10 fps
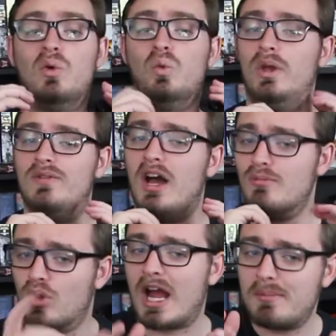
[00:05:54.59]
We've got
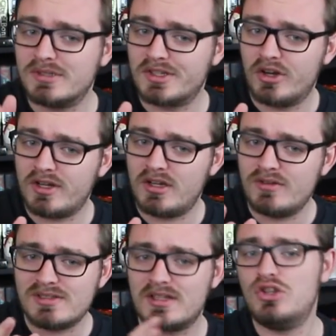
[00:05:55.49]
more Apple security
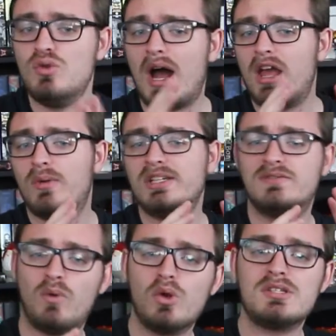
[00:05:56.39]
news. The new
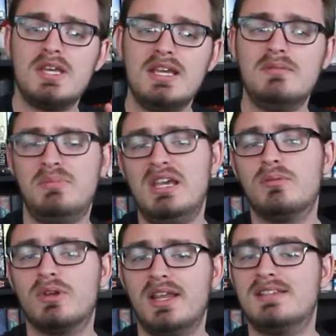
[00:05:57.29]
iOS 14
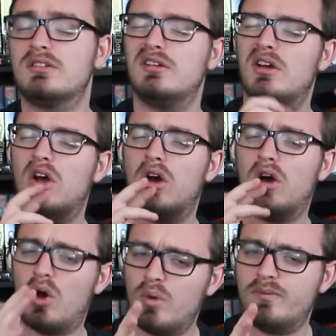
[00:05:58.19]
being released
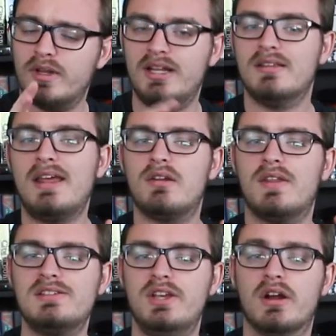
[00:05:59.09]
hopefully later
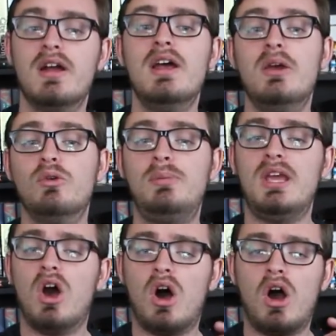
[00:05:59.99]
this year will
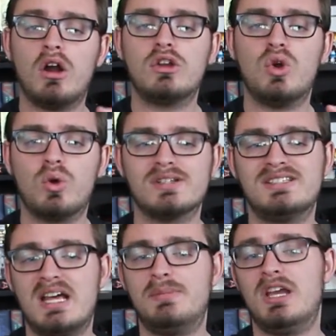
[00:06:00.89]
be hardcore
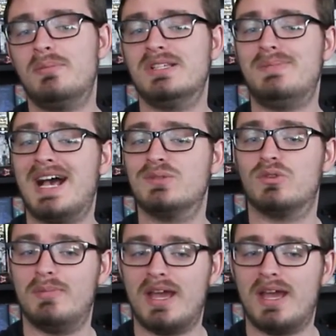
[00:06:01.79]
stepping up its password